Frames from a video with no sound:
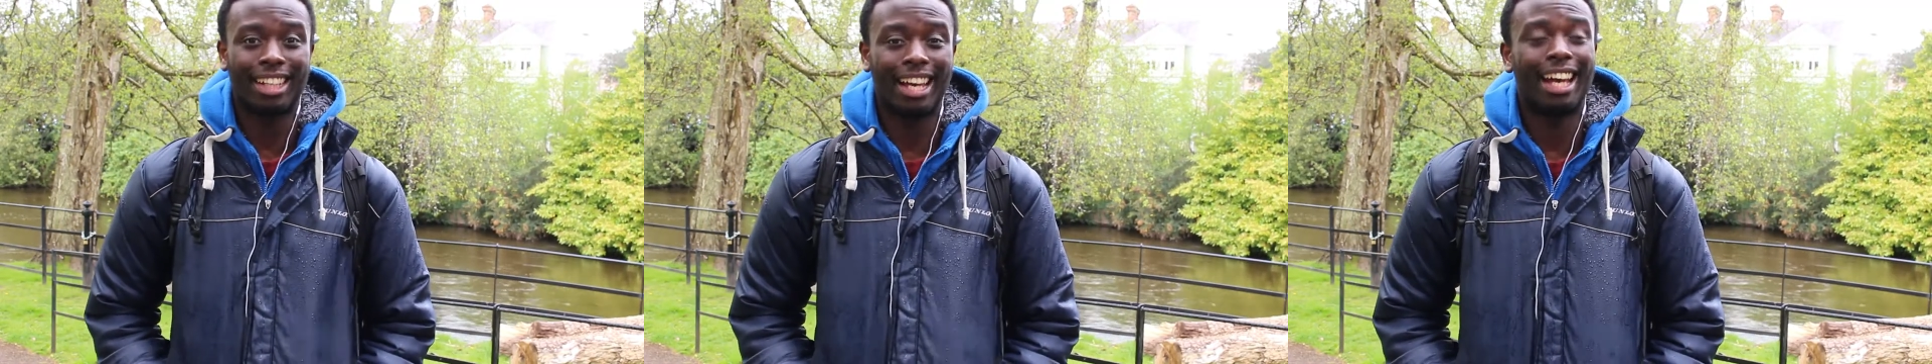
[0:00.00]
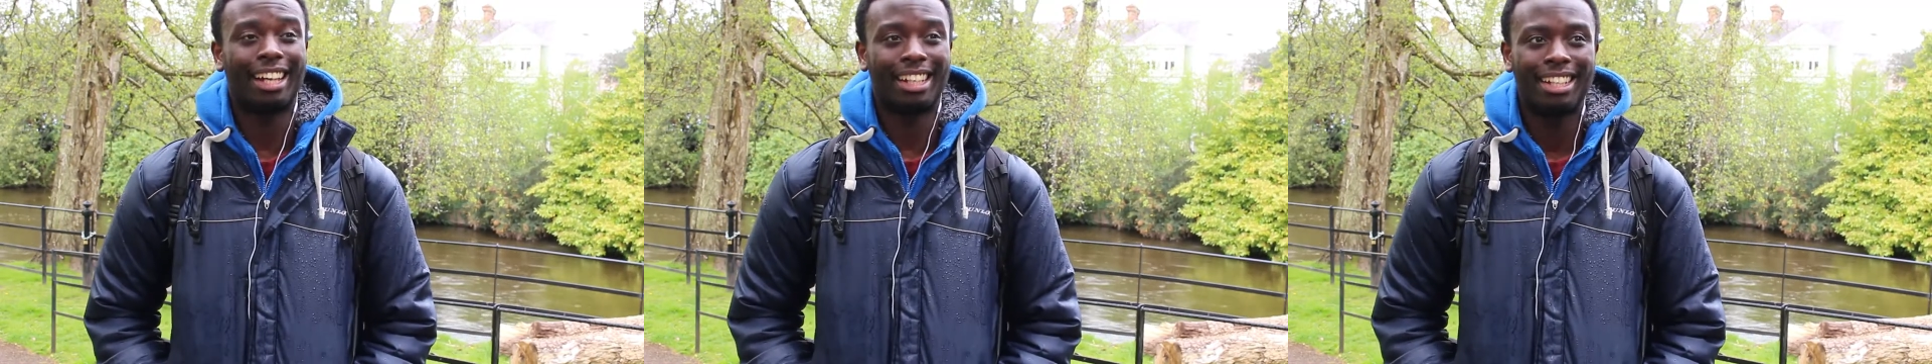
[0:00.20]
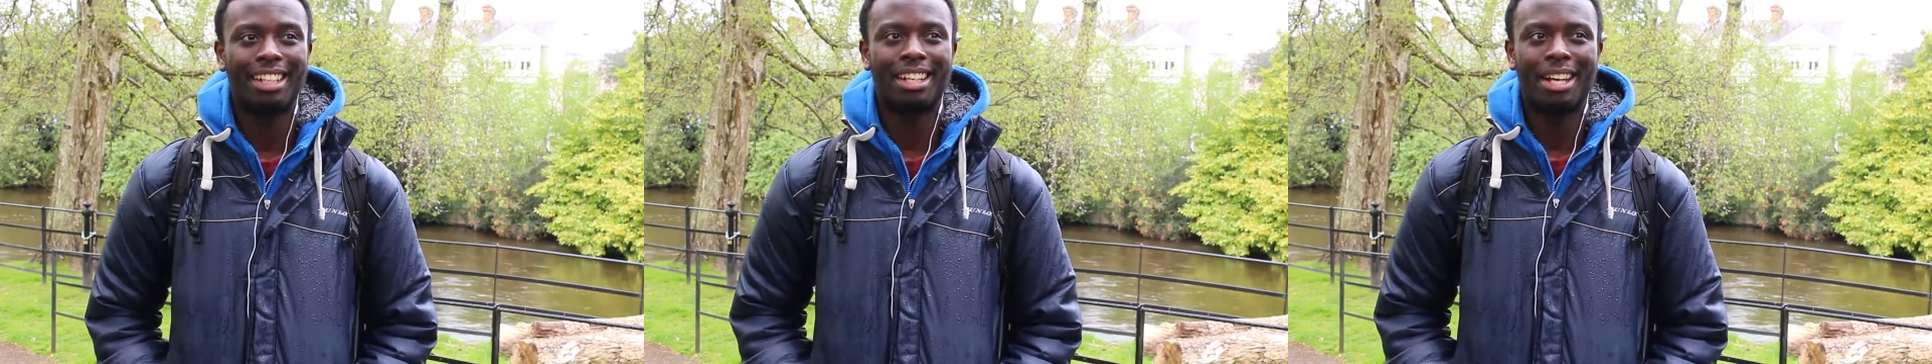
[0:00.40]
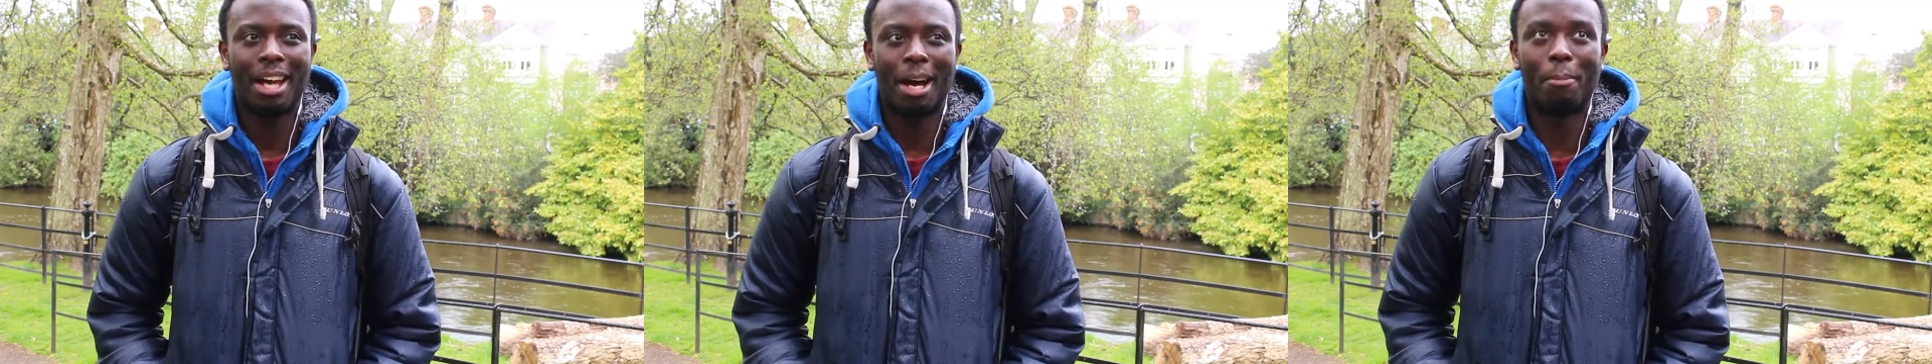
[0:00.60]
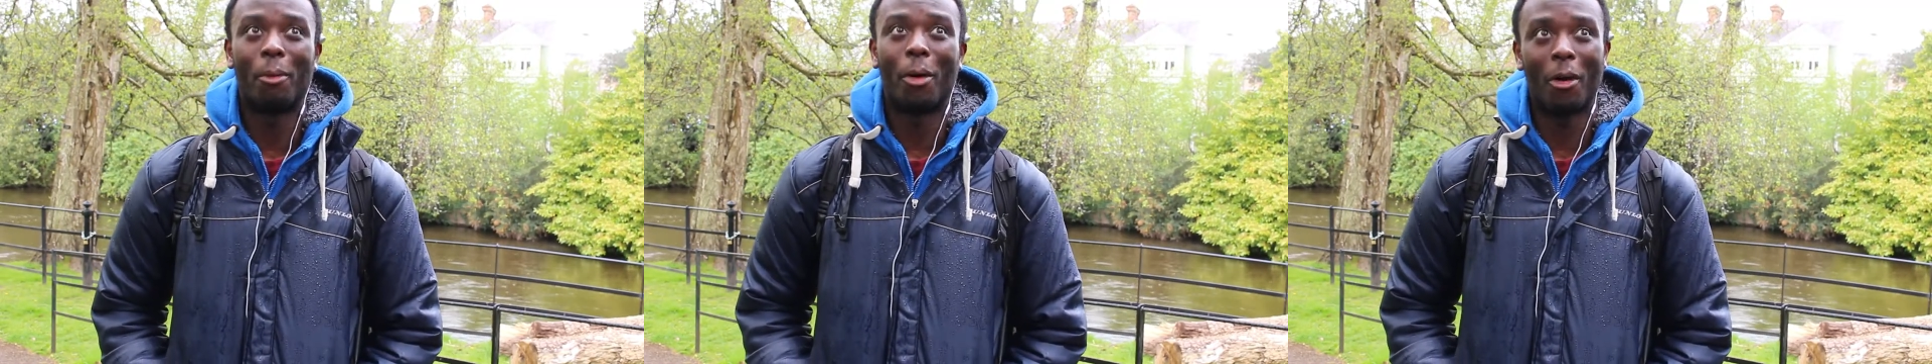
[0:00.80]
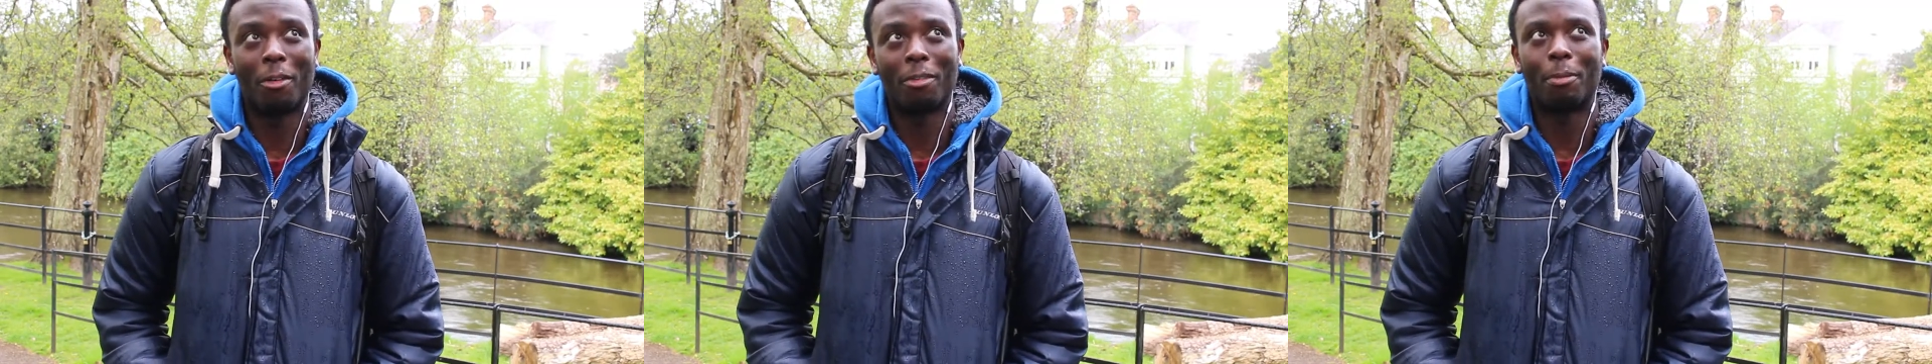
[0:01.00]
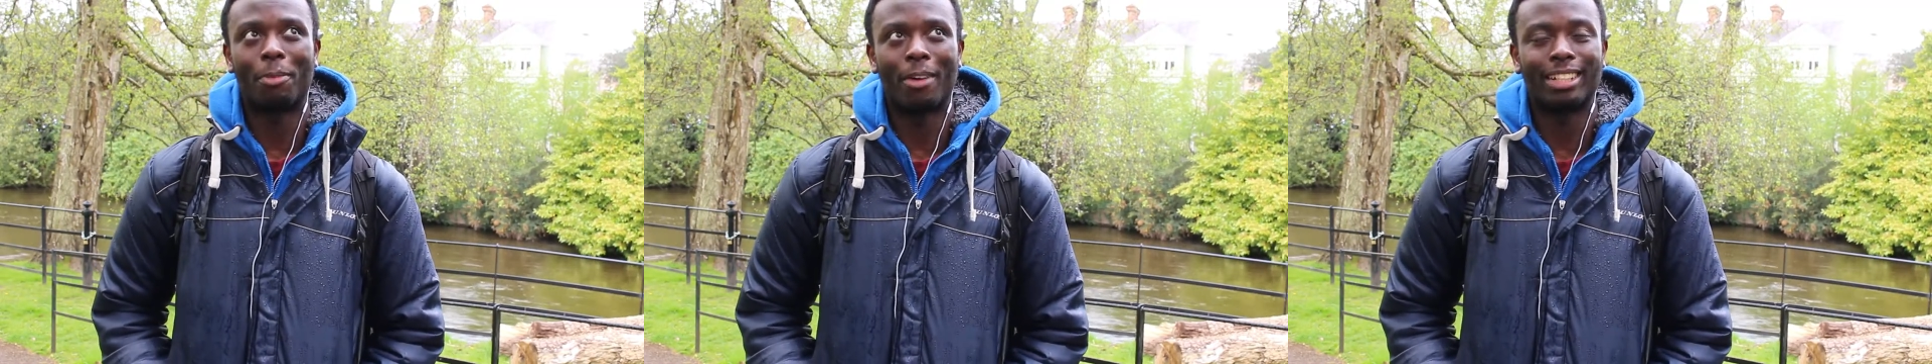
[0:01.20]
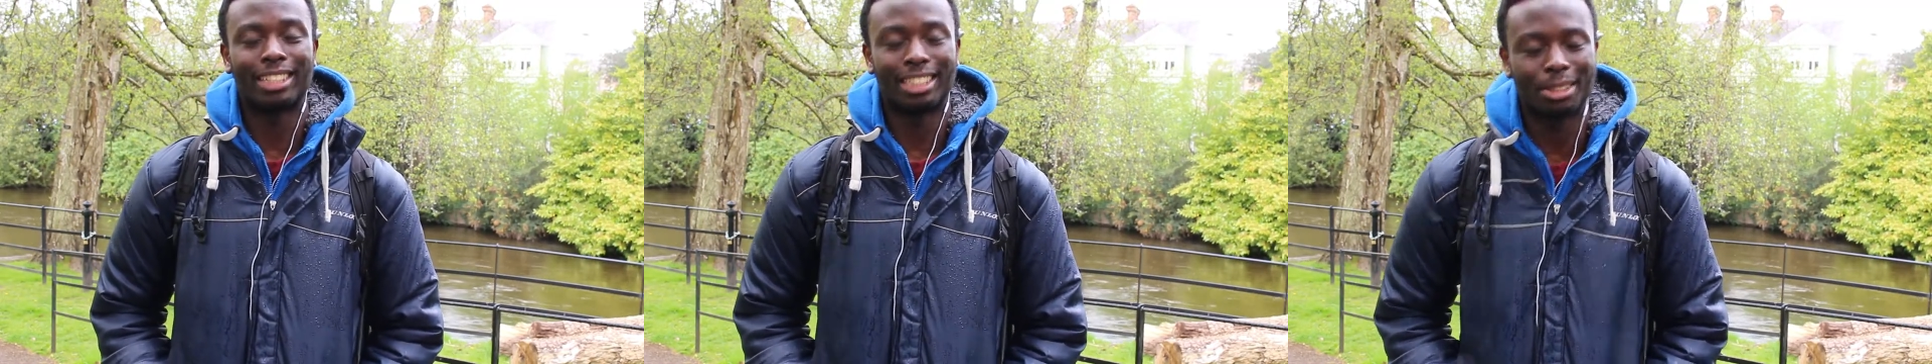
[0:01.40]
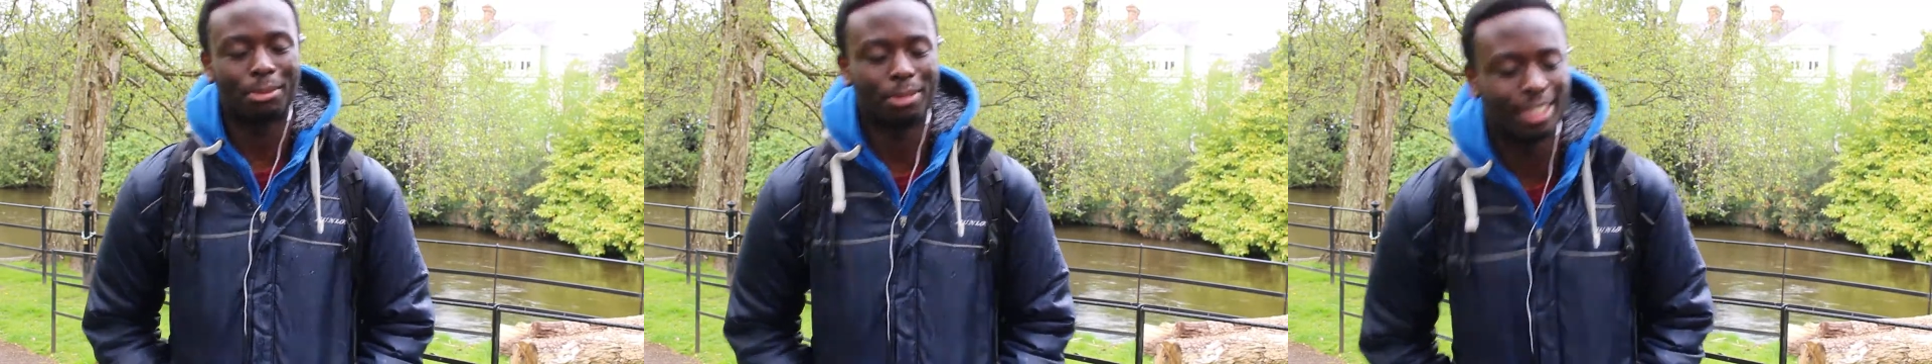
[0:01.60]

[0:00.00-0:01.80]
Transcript: yeah, more of the presence would